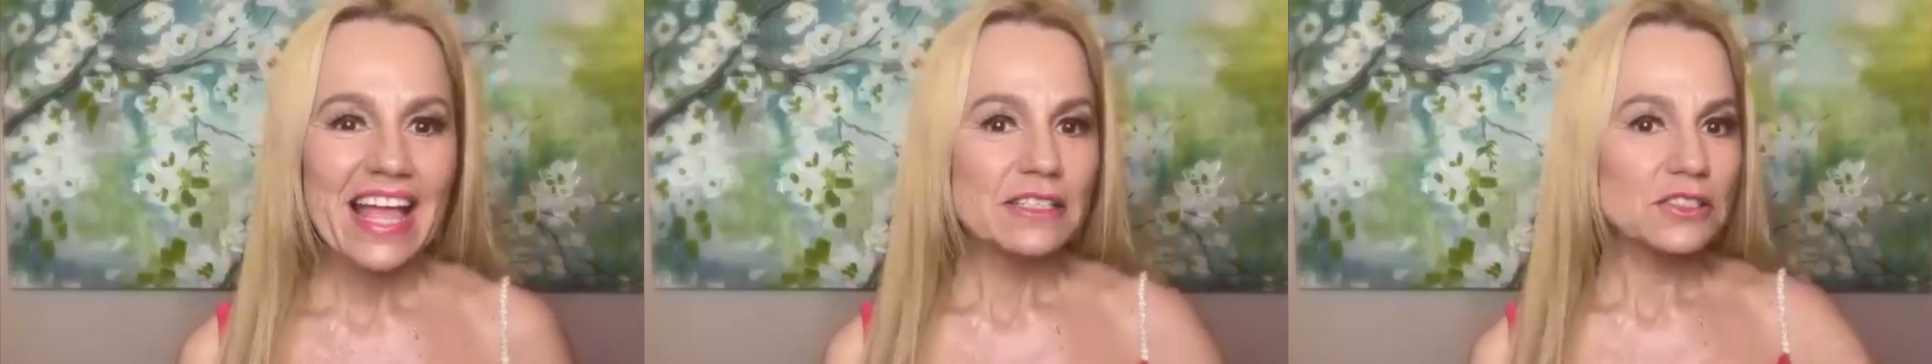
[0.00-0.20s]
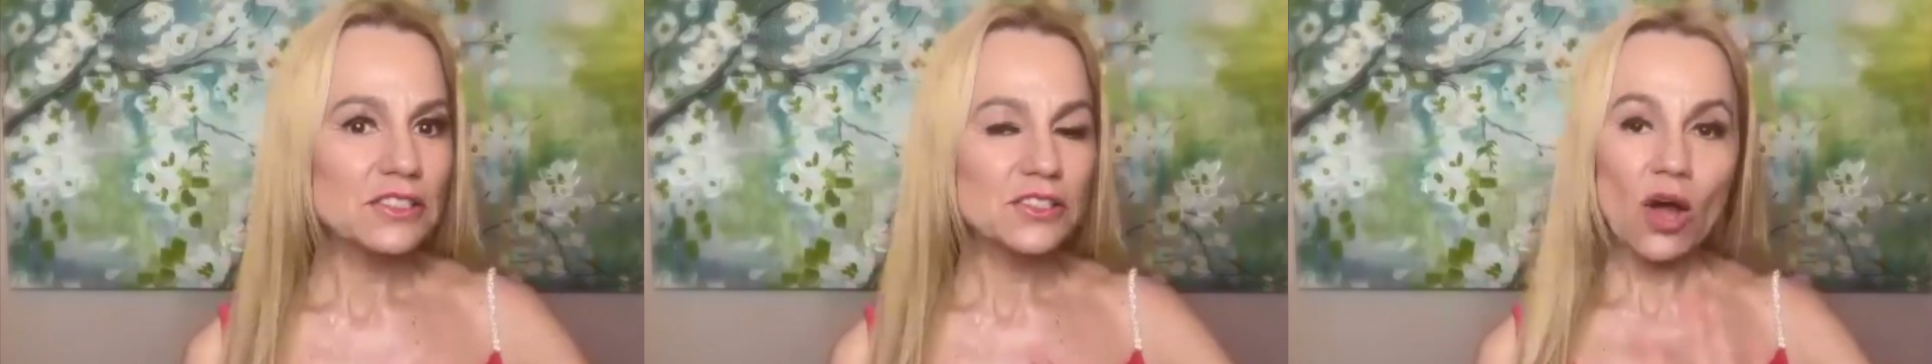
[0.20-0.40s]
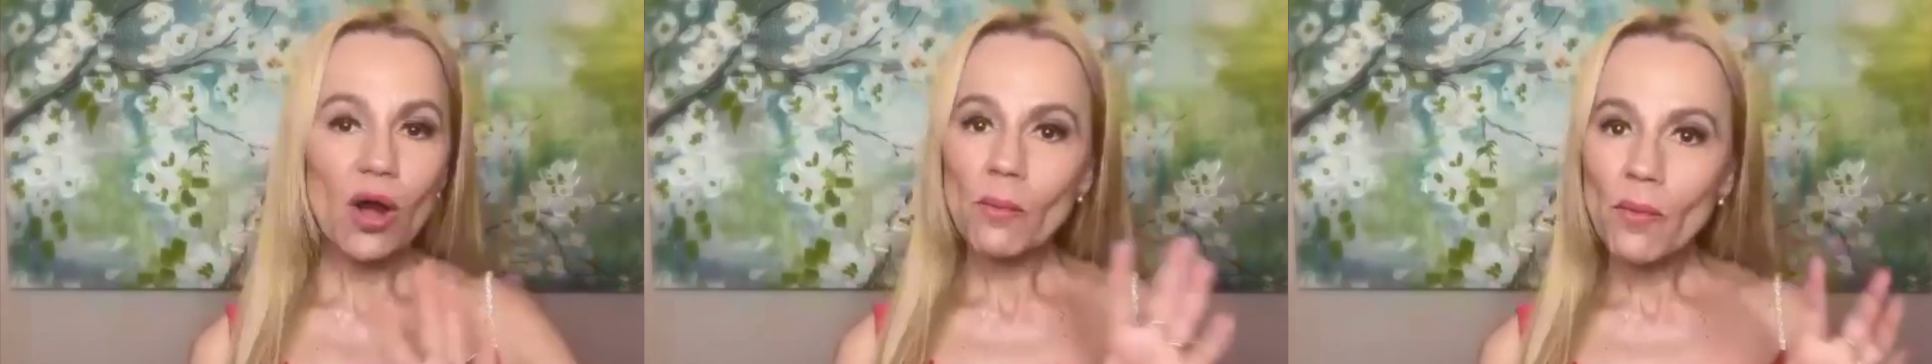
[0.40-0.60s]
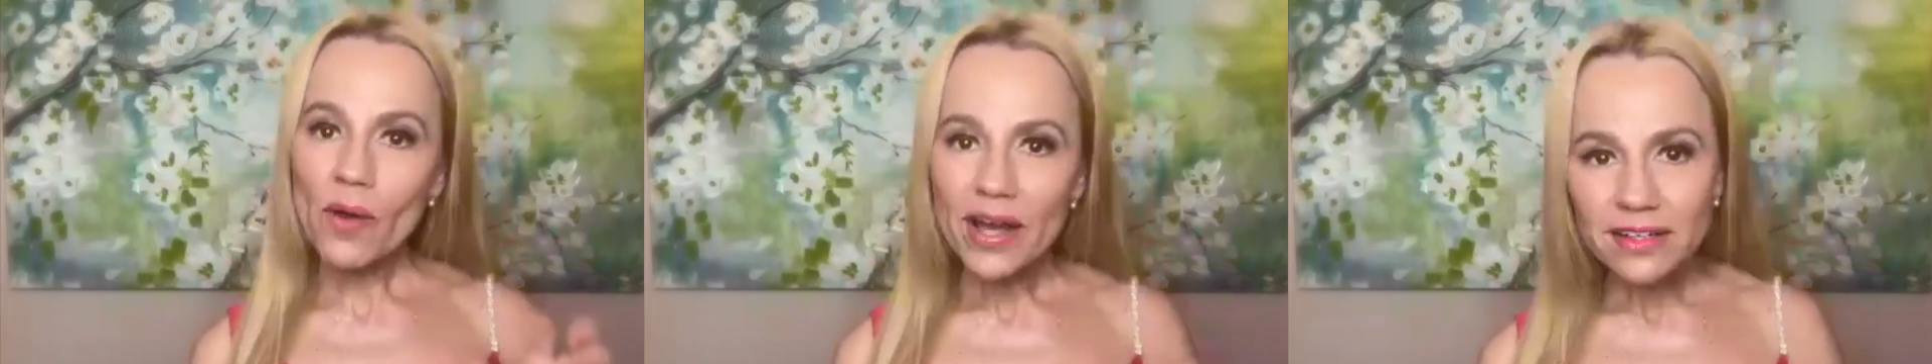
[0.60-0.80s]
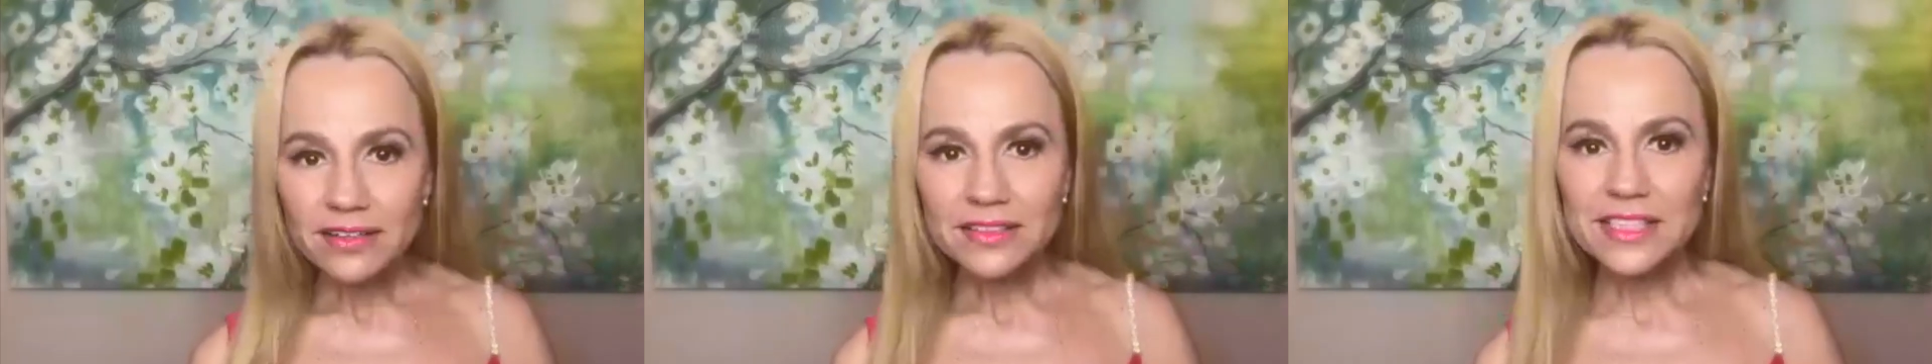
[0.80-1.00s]

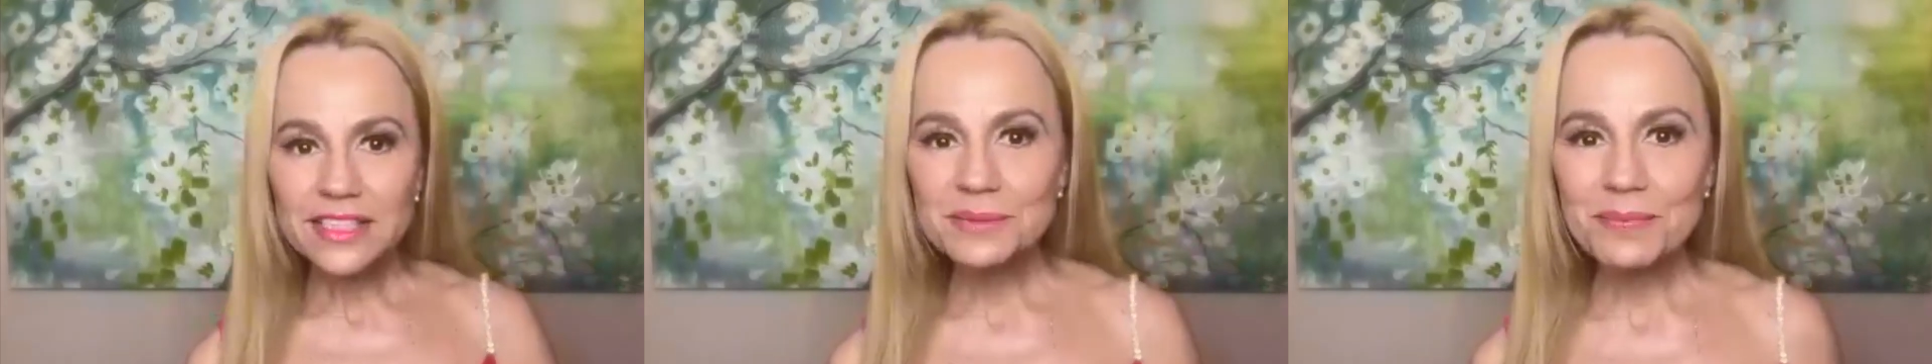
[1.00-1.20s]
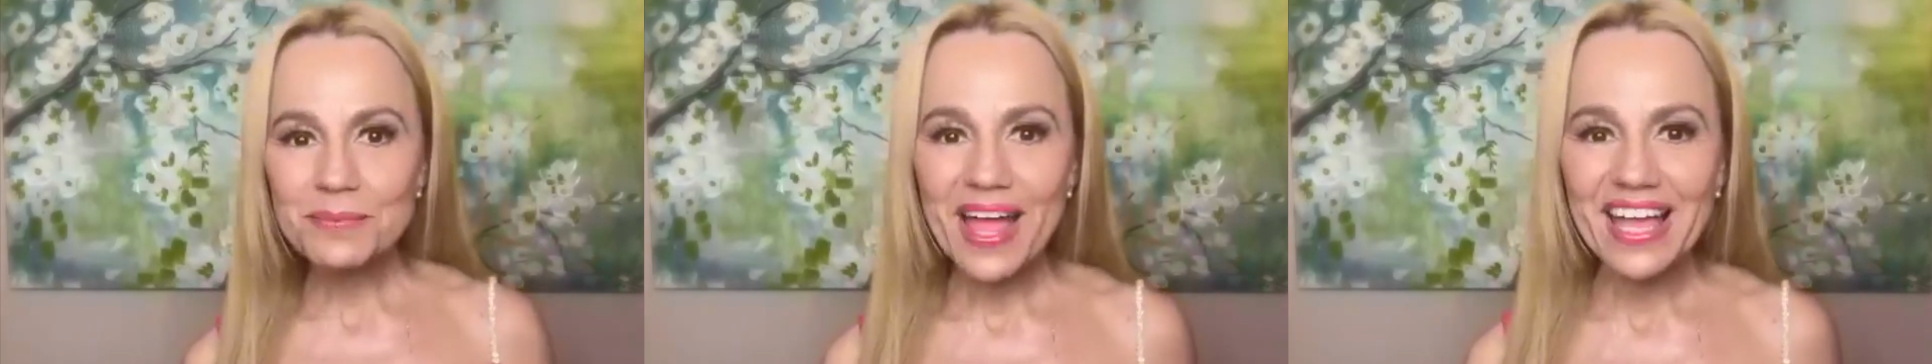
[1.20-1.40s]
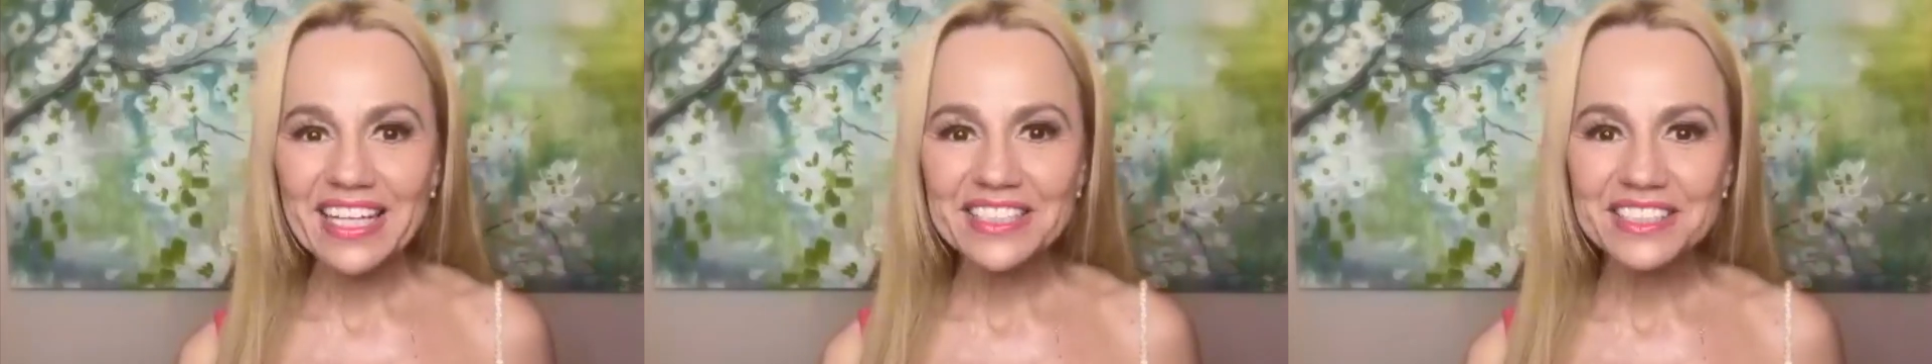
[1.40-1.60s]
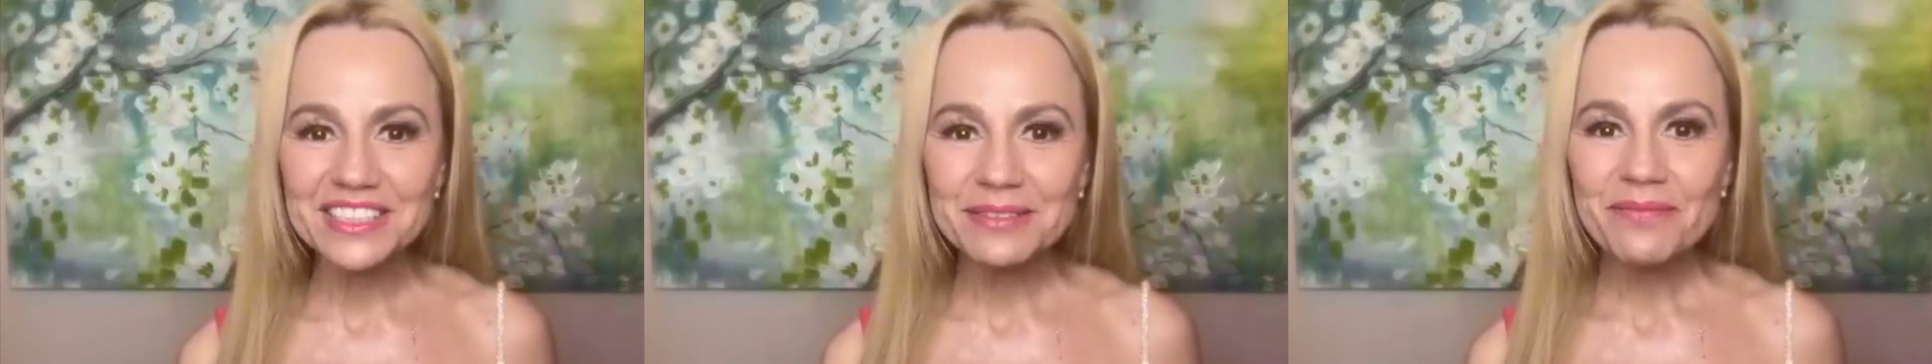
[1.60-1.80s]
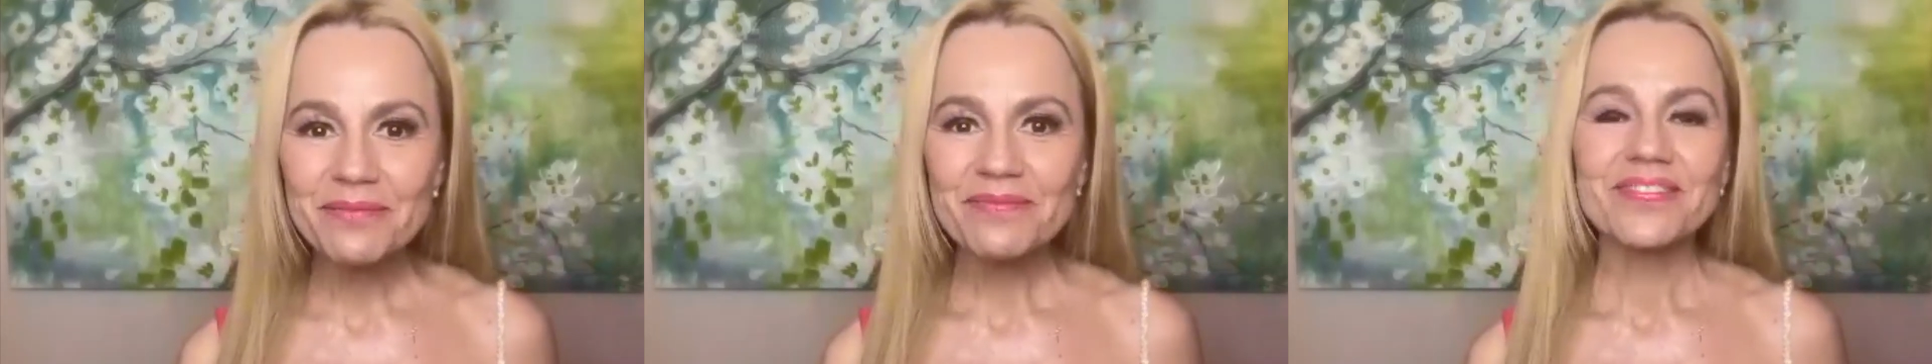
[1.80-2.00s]
Somewhere on this page,